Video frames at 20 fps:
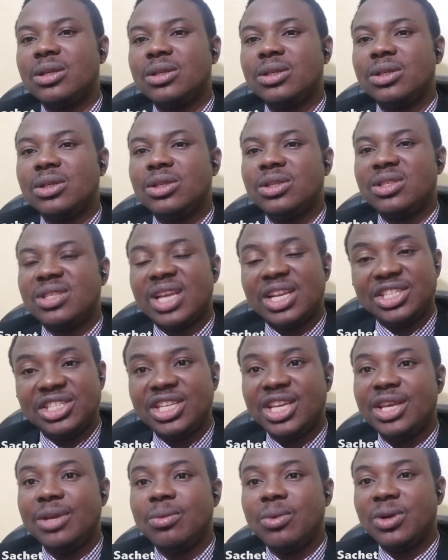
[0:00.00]

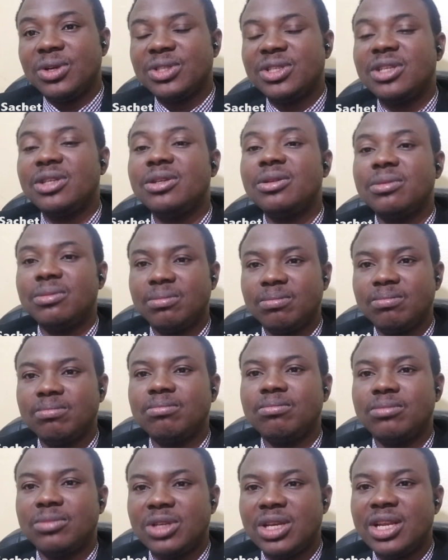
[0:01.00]
Sachet water
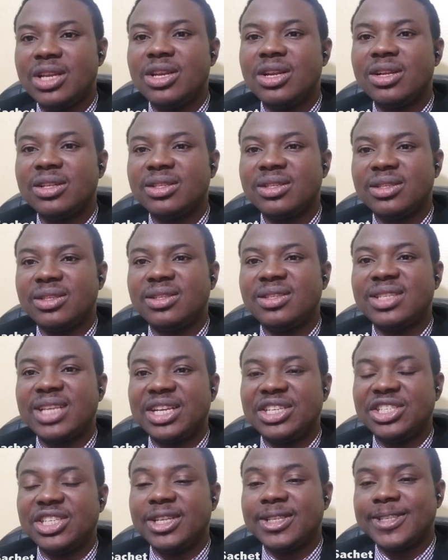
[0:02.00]
and not
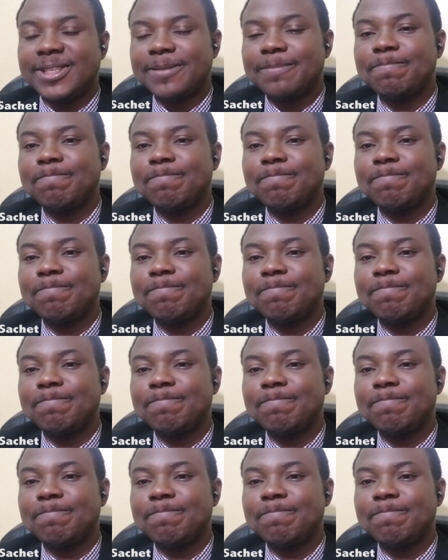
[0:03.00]
sachet.